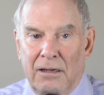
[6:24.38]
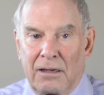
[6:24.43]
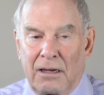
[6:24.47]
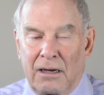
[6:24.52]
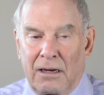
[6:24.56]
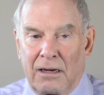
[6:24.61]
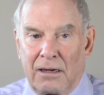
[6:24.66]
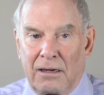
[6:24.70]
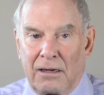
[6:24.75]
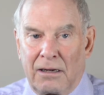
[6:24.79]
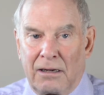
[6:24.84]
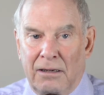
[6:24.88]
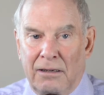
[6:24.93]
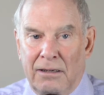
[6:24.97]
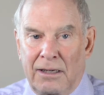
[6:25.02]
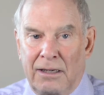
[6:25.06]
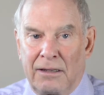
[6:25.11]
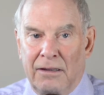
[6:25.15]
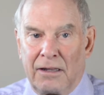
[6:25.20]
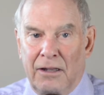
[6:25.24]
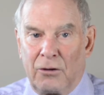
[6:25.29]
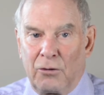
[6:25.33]

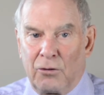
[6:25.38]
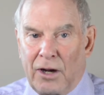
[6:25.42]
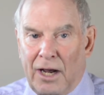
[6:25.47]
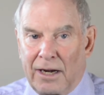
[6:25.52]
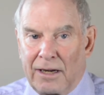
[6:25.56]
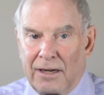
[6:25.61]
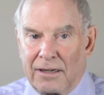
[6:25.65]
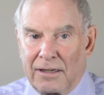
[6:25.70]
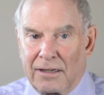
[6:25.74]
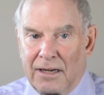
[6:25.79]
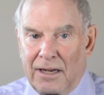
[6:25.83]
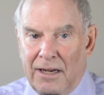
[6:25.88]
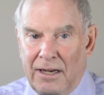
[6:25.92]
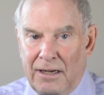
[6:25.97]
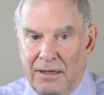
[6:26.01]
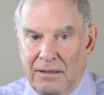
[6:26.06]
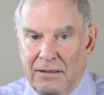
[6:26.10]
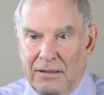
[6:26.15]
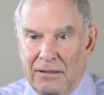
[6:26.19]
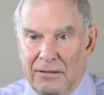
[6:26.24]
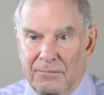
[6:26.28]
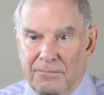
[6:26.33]
United
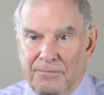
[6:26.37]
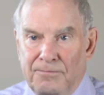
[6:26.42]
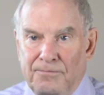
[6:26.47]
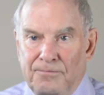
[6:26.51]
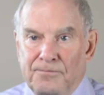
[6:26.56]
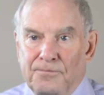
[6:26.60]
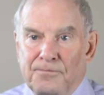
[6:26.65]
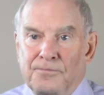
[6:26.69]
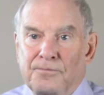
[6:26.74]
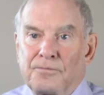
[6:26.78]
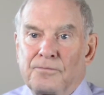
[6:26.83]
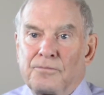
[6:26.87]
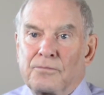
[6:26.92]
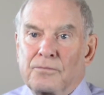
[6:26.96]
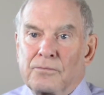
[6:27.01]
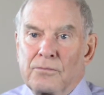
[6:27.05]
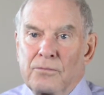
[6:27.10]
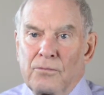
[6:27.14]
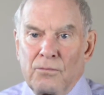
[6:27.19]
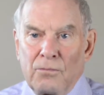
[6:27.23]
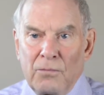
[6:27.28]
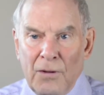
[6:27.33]
Kingdom,
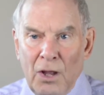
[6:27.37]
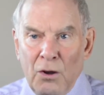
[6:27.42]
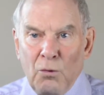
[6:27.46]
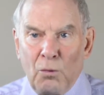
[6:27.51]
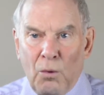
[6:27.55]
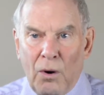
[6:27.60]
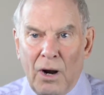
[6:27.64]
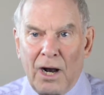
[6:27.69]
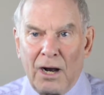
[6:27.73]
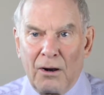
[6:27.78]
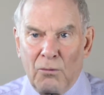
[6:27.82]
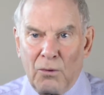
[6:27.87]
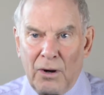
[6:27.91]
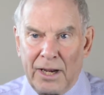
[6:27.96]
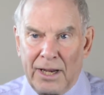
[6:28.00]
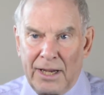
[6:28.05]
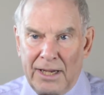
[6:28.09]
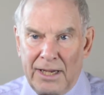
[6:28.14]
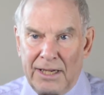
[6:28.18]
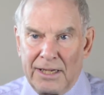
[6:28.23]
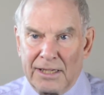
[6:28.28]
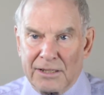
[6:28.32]

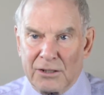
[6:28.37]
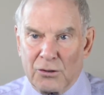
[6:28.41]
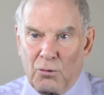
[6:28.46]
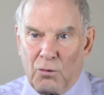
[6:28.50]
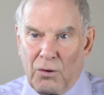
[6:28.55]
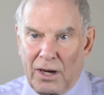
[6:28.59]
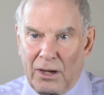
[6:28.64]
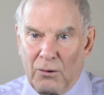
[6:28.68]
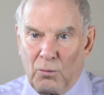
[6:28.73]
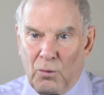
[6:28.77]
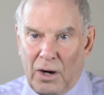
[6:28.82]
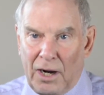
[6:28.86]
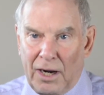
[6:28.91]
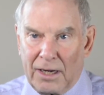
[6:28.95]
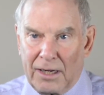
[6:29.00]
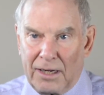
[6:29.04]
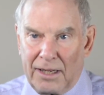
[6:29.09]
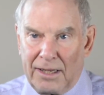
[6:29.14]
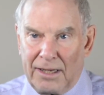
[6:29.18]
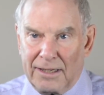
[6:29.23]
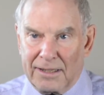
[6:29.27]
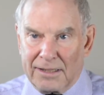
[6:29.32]
Huawei is quite
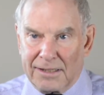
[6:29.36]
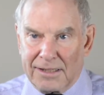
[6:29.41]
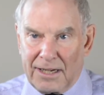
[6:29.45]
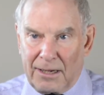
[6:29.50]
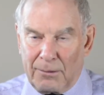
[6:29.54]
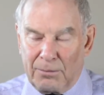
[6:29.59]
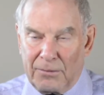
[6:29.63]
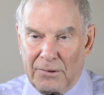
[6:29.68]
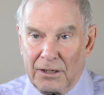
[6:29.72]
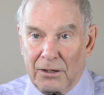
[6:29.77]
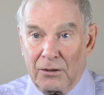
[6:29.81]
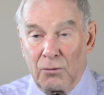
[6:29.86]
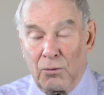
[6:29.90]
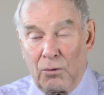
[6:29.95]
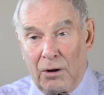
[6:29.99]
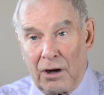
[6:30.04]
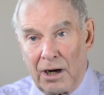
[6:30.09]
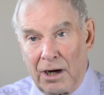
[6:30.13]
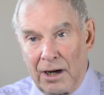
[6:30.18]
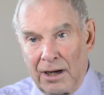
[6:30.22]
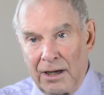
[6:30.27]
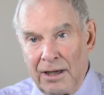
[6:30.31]
widely accepted.
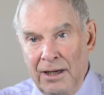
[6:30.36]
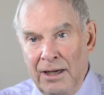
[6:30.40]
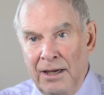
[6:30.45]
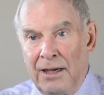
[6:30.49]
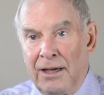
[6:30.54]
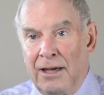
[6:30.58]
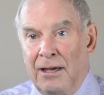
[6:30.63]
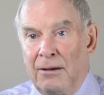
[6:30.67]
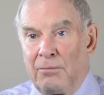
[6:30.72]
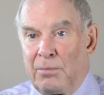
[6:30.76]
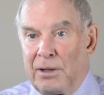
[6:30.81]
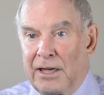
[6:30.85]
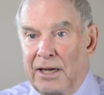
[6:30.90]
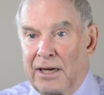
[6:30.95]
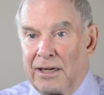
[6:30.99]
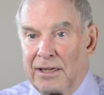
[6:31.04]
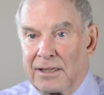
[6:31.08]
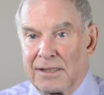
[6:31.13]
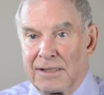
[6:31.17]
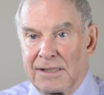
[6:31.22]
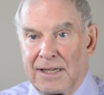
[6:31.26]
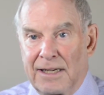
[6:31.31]
Why?
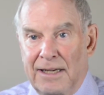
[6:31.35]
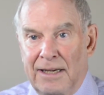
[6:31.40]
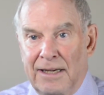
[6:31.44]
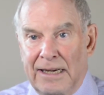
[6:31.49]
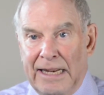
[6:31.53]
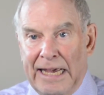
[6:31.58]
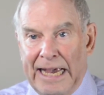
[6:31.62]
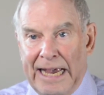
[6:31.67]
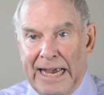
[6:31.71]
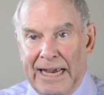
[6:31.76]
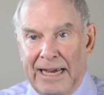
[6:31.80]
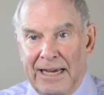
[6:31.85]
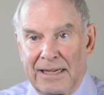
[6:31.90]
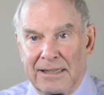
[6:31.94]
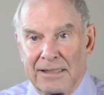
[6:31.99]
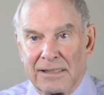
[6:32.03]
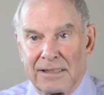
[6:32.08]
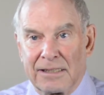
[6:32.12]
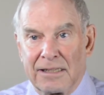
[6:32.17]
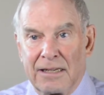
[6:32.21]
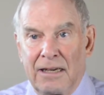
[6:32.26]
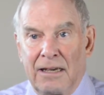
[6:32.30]
Because it
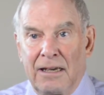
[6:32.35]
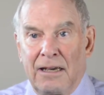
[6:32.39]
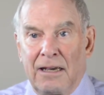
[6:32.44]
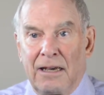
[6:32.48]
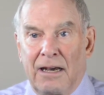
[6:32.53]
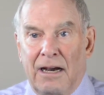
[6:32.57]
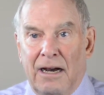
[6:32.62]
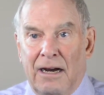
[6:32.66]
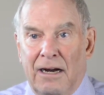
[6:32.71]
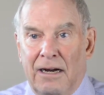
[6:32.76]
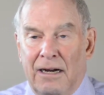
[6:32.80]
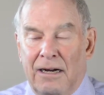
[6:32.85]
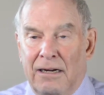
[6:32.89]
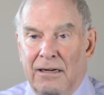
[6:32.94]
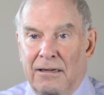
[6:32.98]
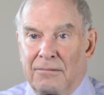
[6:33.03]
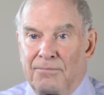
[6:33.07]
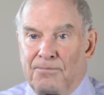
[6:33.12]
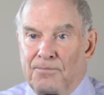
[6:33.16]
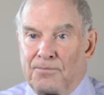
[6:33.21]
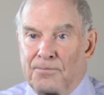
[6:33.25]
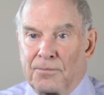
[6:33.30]
has
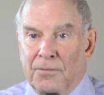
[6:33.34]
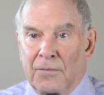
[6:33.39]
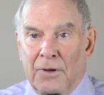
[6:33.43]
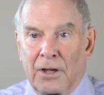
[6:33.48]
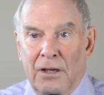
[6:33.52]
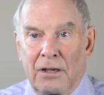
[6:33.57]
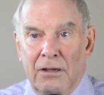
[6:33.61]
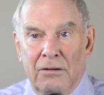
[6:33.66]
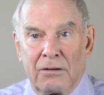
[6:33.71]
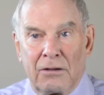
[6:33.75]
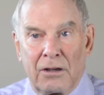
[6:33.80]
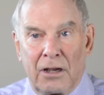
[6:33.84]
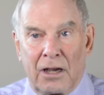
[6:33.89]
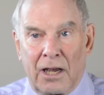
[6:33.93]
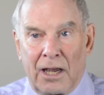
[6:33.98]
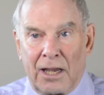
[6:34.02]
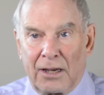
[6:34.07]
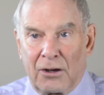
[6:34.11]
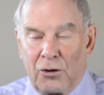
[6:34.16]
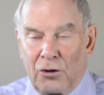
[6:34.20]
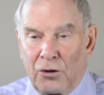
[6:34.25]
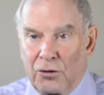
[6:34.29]

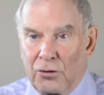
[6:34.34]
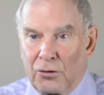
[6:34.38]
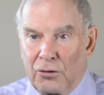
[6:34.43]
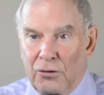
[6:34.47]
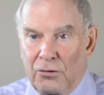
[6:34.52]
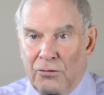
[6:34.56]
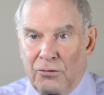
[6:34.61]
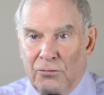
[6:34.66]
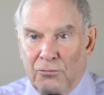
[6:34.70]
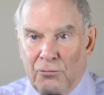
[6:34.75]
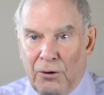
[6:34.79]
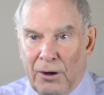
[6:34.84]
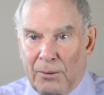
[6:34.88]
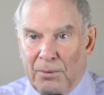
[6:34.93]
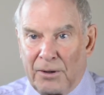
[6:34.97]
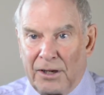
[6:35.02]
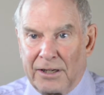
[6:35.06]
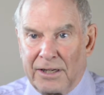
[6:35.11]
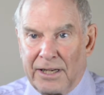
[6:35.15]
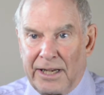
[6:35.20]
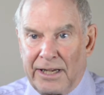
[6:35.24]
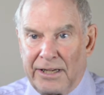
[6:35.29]
a good
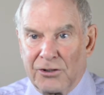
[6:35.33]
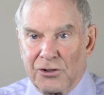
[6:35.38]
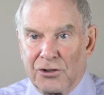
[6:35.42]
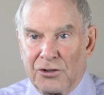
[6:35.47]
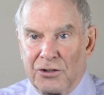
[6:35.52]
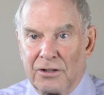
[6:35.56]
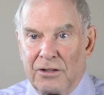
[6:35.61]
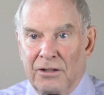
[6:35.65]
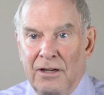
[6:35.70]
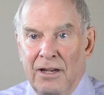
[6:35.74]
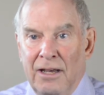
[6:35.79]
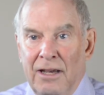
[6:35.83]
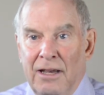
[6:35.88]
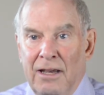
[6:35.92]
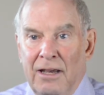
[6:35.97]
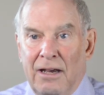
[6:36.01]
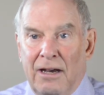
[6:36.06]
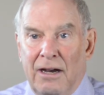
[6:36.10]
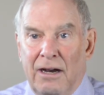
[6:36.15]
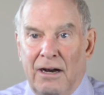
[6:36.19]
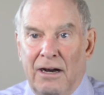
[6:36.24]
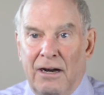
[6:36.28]
reputation
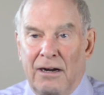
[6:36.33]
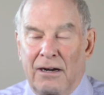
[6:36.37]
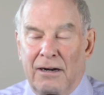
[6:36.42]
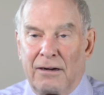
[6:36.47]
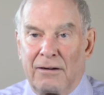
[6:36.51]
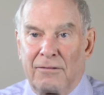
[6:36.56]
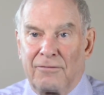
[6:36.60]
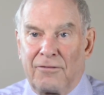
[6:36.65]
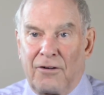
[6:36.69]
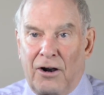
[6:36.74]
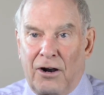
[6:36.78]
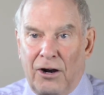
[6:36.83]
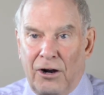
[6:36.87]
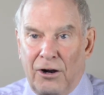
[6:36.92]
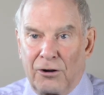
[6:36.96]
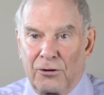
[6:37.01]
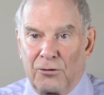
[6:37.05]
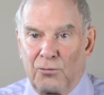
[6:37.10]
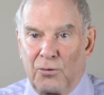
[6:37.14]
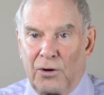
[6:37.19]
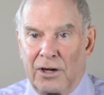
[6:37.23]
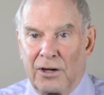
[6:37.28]
of
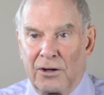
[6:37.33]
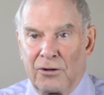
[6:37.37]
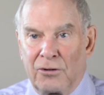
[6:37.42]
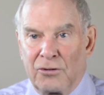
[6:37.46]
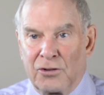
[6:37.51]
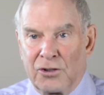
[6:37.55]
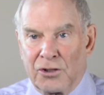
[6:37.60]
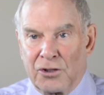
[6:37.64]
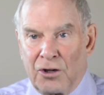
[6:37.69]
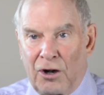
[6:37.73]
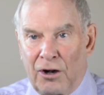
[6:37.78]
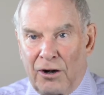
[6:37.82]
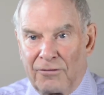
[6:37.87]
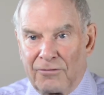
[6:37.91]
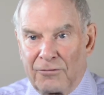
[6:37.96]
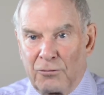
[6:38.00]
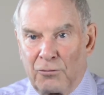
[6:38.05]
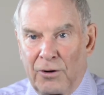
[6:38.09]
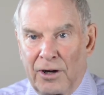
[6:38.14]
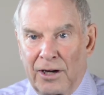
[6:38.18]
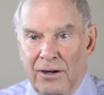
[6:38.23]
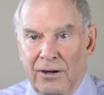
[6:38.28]
hardware,
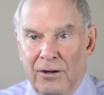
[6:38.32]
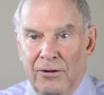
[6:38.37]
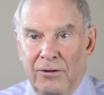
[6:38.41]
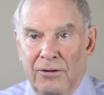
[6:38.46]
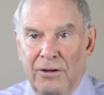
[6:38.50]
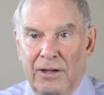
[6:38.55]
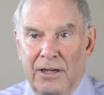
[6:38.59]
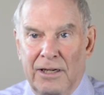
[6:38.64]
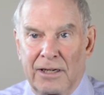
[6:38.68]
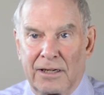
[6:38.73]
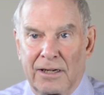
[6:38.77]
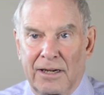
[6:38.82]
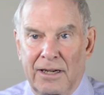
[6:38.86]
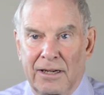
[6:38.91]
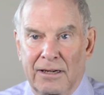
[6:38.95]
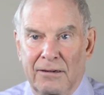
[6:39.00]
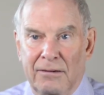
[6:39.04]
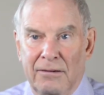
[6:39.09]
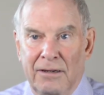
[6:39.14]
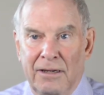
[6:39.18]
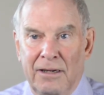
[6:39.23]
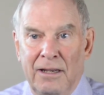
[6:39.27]
software. It
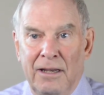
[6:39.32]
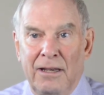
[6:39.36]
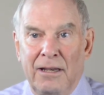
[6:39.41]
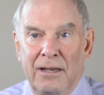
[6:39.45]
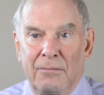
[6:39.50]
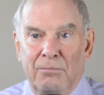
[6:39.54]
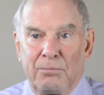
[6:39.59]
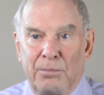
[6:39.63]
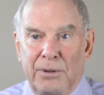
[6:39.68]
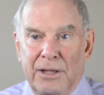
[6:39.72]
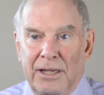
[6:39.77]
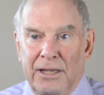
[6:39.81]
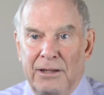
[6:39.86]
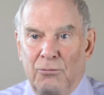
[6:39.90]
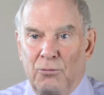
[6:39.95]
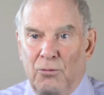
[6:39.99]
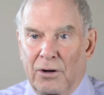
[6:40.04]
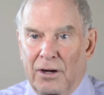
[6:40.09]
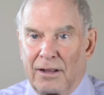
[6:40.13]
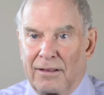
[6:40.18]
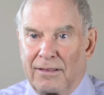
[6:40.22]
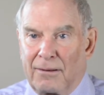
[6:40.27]
can be
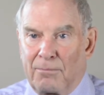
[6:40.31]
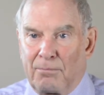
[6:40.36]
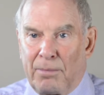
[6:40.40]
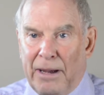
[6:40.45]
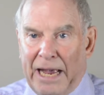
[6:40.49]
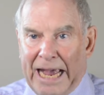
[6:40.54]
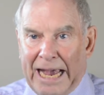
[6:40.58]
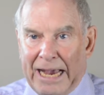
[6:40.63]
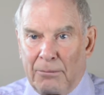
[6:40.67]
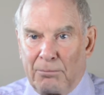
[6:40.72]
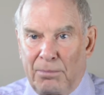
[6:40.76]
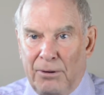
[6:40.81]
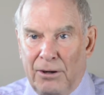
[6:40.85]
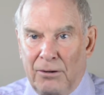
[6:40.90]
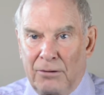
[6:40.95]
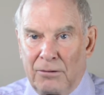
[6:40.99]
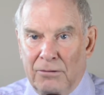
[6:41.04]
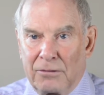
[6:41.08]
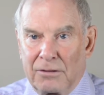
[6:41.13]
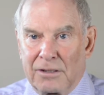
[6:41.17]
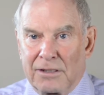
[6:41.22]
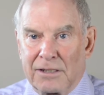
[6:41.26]
one of the
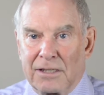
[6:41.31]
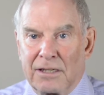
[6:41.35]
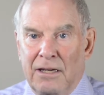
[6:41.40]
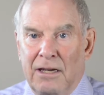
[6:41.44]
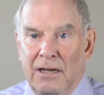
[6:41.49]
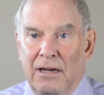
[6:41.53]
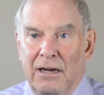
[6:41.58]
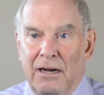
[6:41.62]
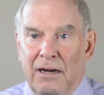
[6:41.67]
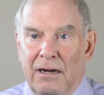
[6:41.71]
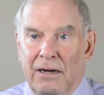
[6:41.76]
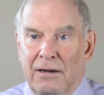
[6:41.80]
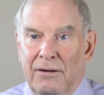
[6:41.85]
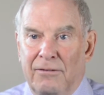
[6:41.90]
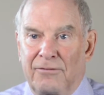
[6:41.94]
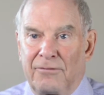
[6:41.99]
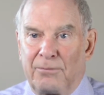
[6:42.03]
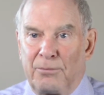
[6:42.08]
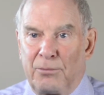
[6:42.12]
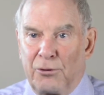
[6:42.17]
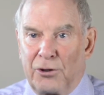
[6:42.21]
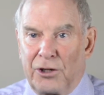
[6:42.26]
backbones
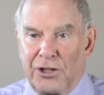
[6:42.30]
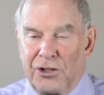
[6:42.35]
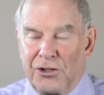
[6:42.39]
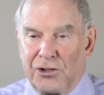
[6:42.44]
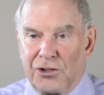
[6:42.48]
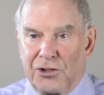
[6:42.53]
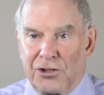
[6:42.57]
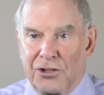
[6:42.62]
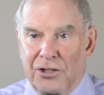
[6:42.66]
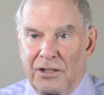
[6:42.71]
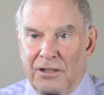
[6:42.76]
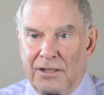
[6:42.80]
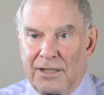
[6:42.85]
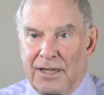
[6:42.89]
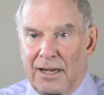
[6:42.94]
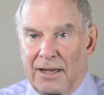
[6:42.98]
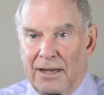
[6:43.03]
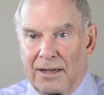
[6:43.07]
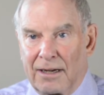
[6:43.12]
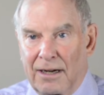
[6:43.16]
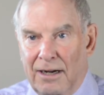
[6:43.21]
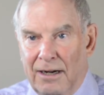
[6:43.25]
of British
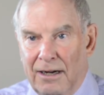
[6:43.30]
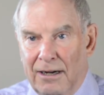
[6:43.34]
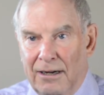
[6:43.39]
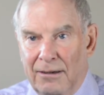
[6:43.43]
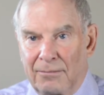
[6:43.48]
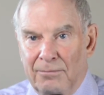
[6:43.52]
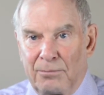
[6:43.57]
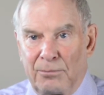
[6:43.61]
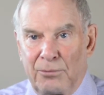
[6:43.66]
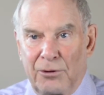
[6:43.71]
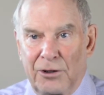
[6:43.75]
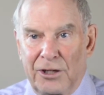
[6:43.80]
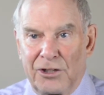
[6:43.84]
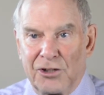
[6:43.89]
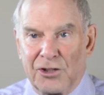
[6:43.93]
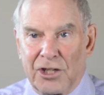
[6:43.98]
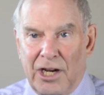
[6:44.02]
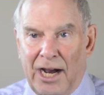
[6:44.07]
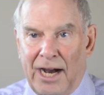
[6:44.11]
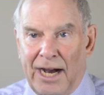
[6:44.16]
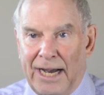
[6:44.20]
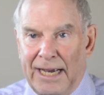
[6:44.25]
telecom,
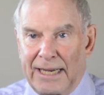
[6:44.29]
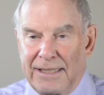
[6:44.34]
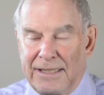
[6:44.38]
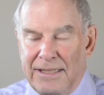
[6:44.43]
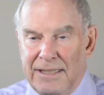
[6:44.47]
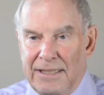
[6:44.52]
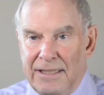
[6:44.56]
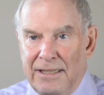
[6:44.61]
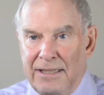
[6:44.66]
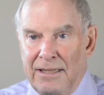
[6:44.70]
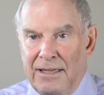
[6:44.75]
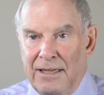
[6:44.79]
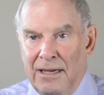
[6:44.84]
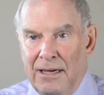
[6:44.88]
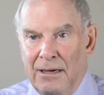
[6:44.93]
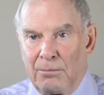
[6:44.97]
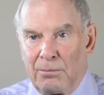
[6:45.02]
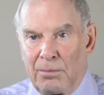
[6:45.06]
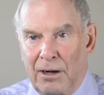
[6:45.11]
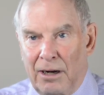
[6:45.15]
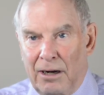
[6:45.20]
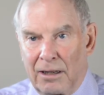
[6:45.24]
British IT
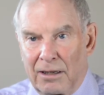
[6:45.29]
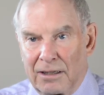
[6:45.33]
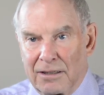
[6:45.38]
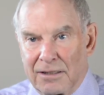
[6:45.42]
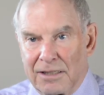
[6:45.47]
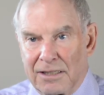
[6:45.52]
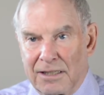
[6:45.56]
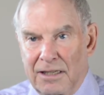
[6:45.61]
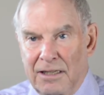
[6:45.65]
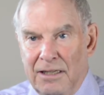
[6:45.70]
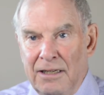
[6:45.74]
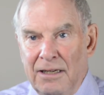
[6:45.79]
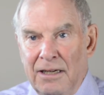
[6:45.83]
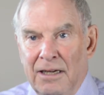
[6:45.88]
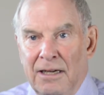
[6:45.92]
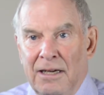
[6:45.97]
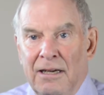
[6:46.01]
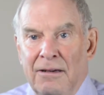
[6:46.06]
policy.